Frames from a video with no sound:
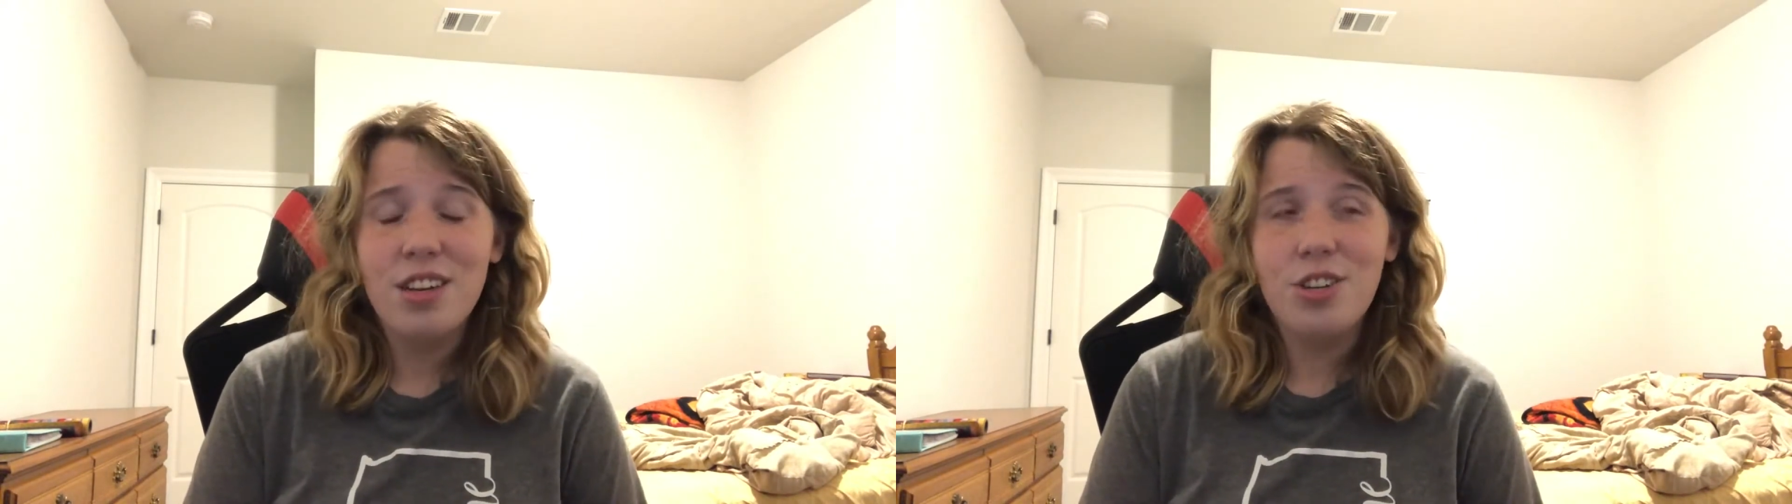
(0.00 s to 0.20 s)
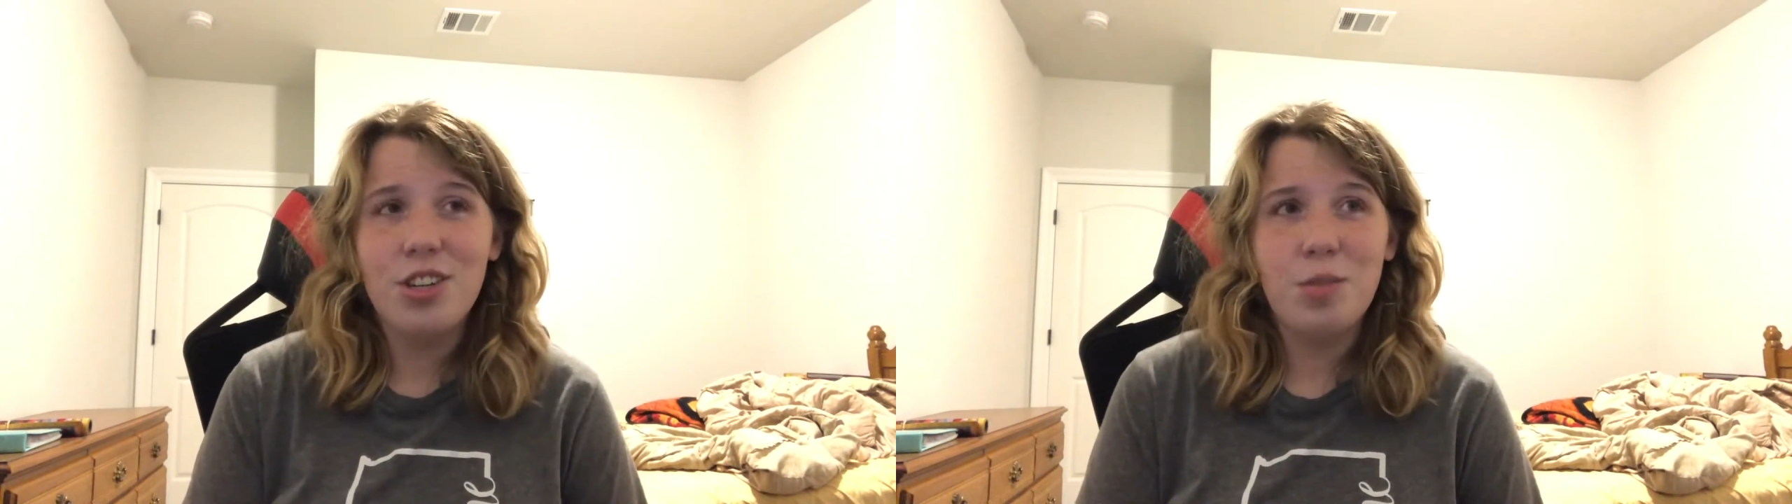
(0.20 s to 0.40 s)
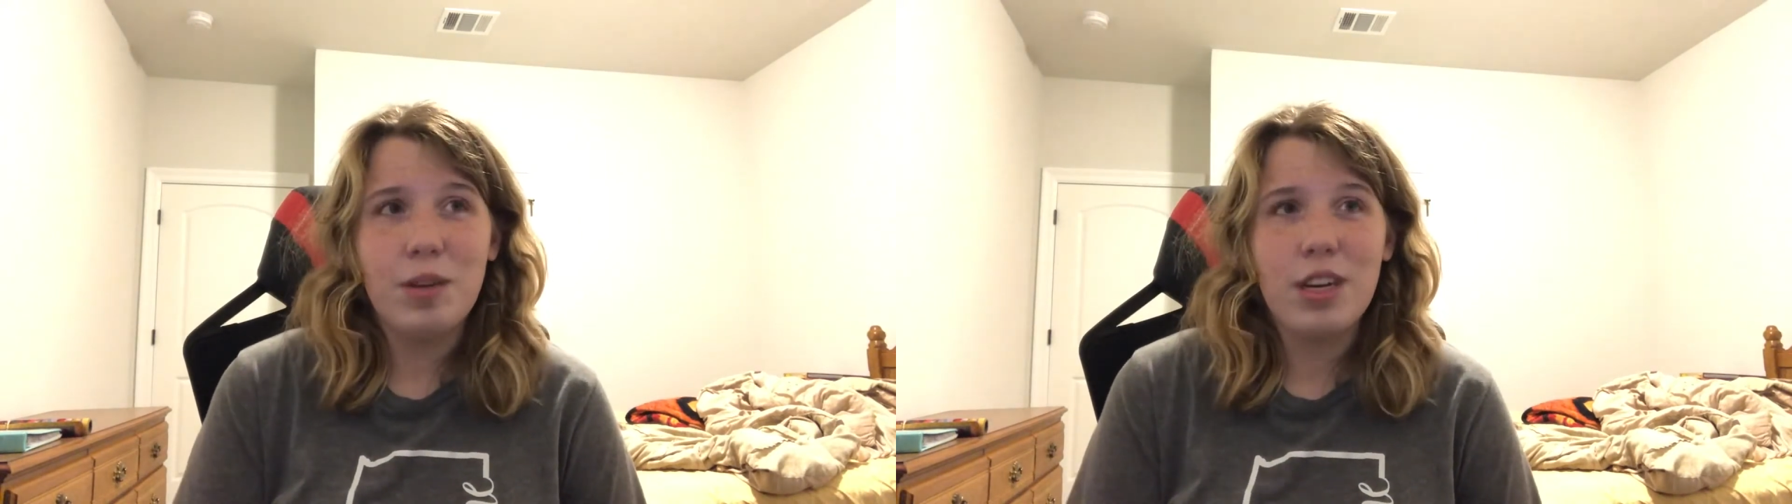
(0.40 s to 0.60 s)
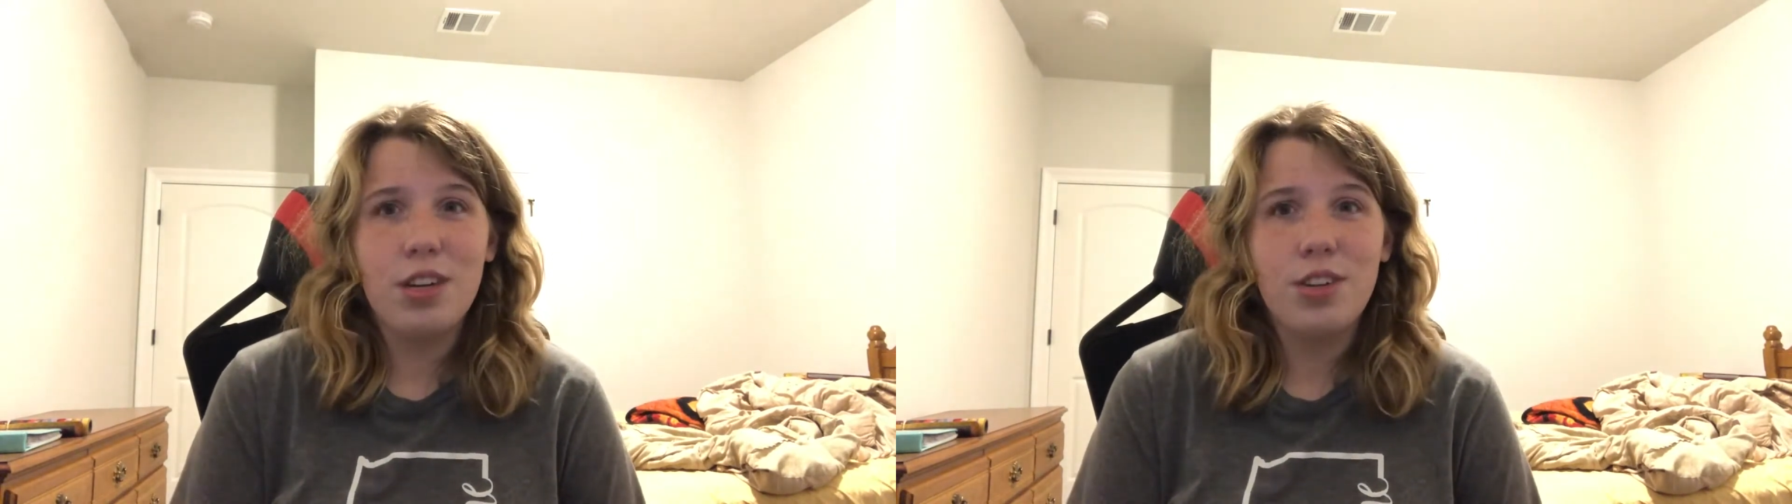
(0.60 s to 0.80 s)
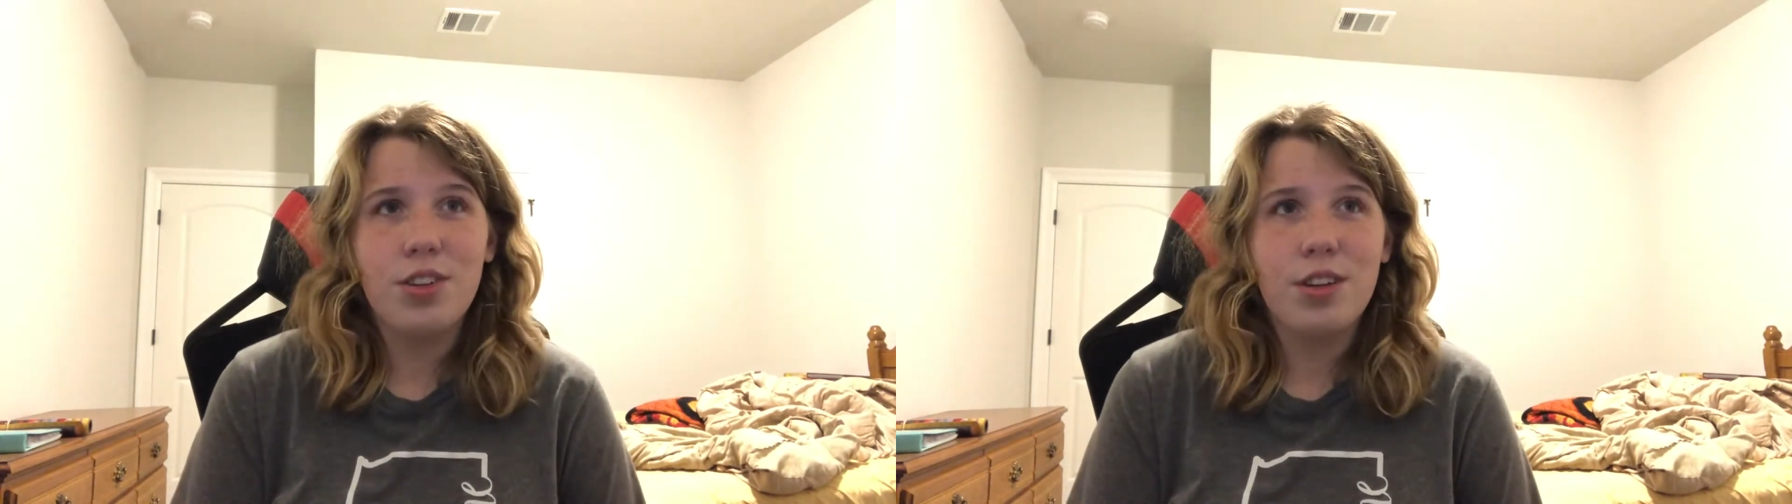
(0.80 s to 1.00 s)
just
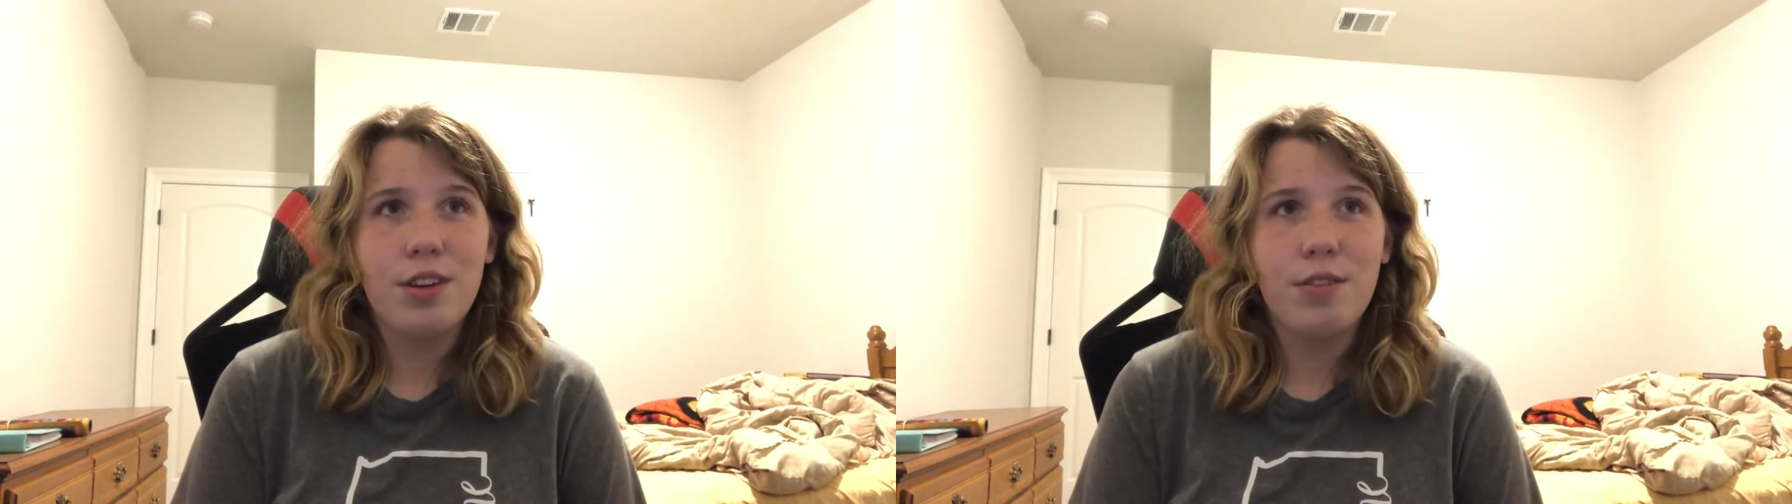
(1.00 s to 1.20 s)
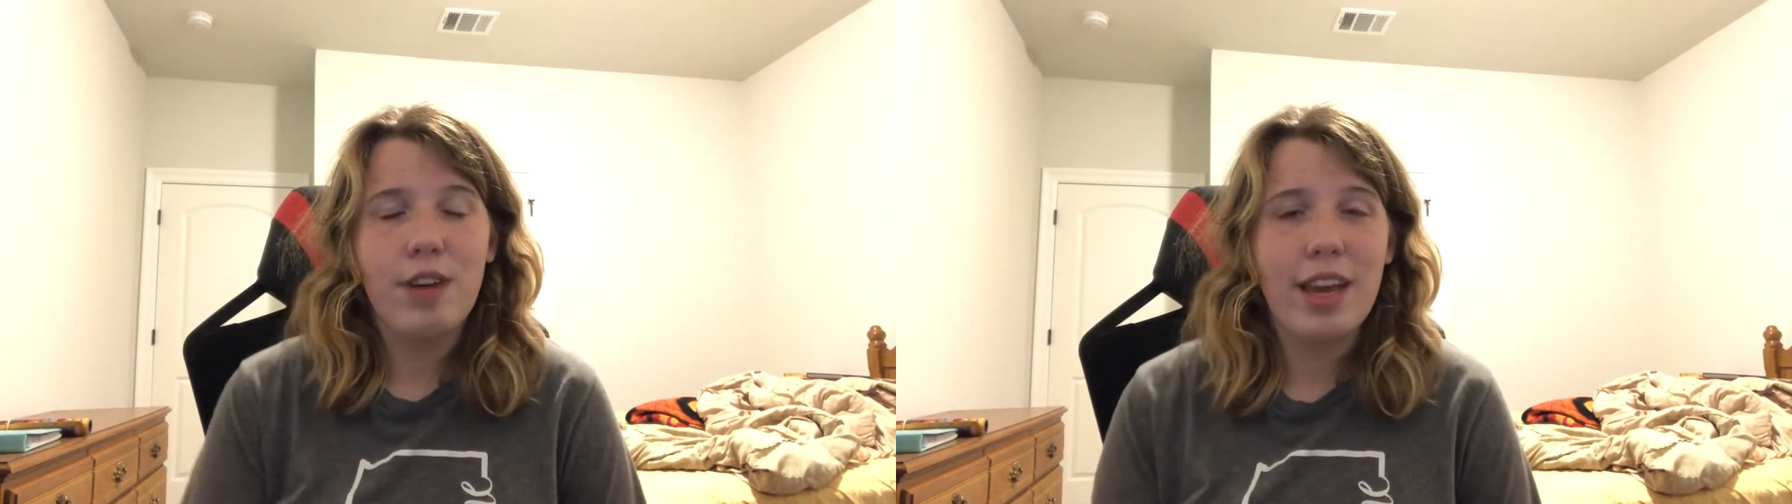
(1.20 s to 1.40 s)
because of,